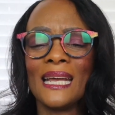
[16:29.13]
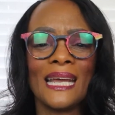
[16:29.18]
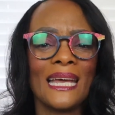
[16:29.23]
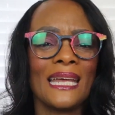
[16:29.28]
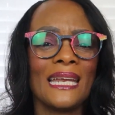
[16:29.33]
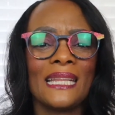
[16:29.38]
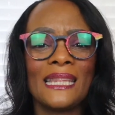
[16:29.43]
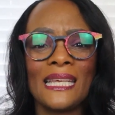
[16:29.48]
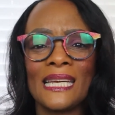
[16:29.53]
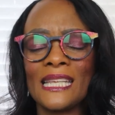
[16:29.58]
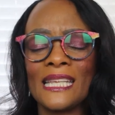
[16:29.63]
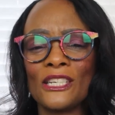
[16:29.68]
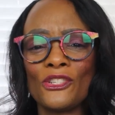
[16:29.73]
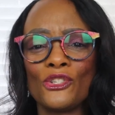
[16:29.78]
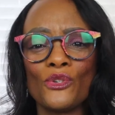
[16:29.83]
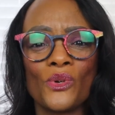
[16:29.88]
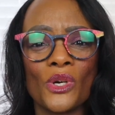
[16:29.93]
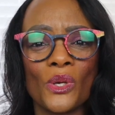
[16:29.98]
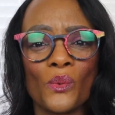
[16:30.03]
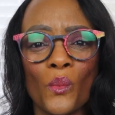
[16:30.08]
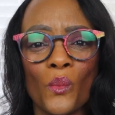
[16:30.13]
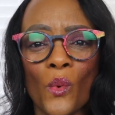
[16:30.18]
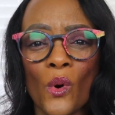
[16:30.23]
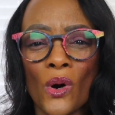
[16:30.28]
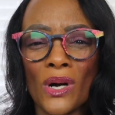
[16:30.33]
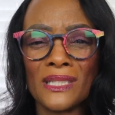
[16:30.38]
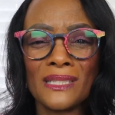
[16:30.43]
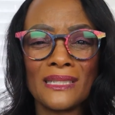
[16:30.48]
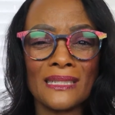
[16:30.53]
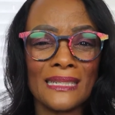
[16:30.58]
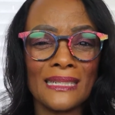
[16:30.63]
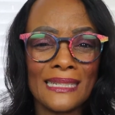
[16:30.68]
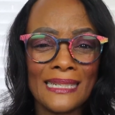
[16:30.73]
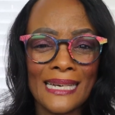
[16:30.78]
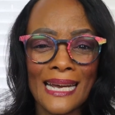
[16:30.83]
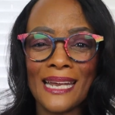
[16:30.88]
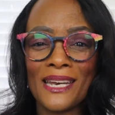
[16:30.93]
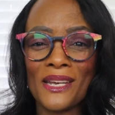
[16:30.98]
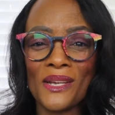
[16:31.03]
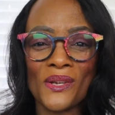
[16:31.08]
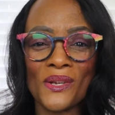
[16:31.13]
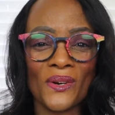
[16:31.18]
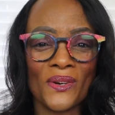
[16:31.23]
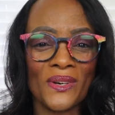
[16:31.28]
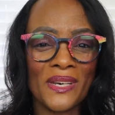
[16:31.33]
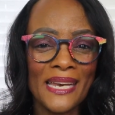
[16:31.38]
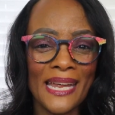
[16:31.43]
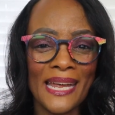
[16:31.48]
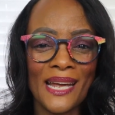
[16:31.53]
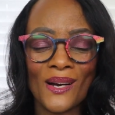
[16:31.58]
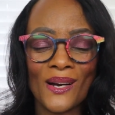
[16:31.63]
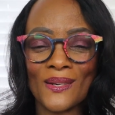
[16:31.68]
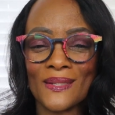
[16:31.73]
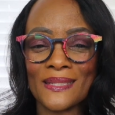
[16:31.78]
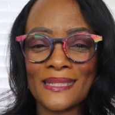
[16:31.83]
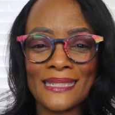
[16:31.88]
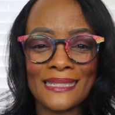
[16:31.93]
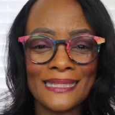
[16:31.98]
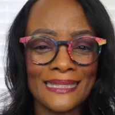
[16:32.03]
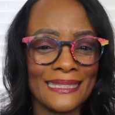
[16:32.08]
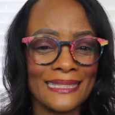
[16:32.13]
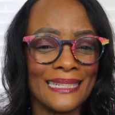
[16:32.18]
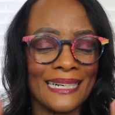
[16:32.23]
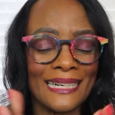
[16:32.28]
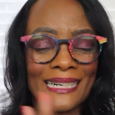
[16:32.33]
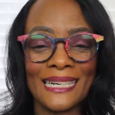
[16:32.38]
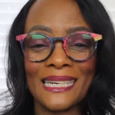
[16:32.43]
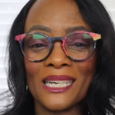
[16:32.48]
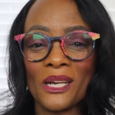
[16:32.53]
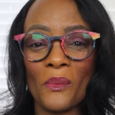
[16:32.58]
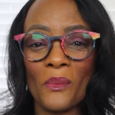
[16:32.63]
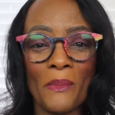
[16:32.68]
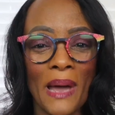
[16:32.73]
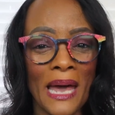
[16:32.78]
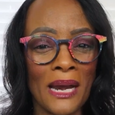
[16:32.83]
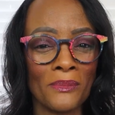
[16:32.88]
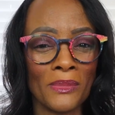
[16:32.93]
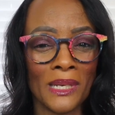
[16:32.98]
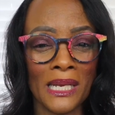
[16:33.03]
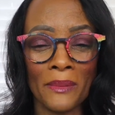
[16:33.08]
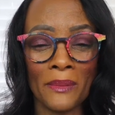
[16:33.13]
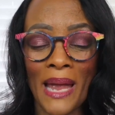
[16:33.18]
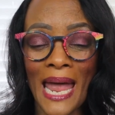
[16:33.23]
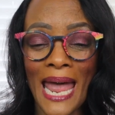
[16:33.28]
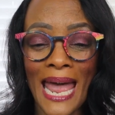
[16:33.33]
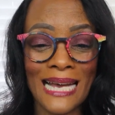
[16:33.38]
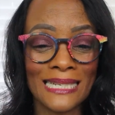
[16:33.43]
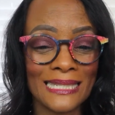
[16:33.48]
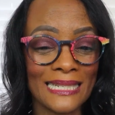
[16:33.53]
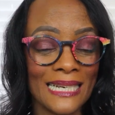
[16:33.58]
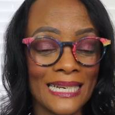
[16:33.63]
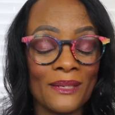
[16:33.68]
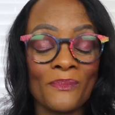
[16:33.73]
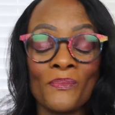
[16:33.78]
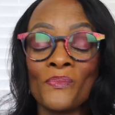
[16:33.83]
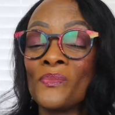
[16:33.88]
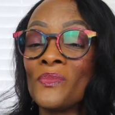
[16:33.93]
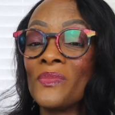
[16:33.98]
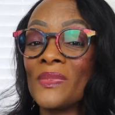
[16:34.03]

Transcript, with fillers: Anything that you could want to get your nails done, Madame Glam has it.